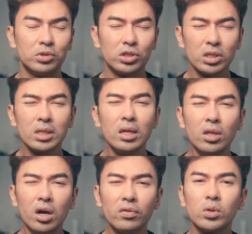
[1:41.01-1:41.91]
Just
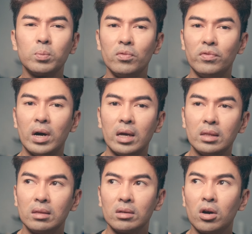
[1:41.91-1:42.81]
enough to
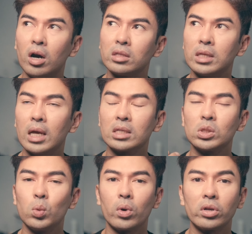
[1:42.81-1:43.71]
provide
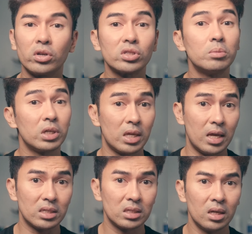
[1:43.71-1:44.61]
context to where your subject
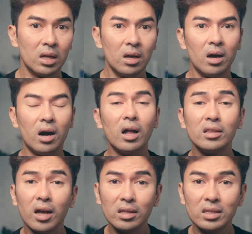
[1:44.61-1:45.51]
is. A
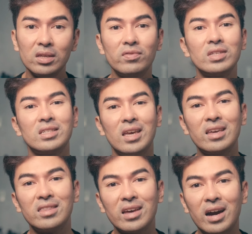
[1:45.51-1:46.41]
lot even
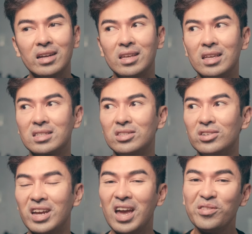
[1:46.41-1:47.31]
say that it's
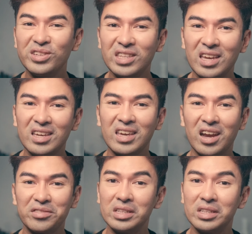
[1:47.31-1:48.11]
their everyday carry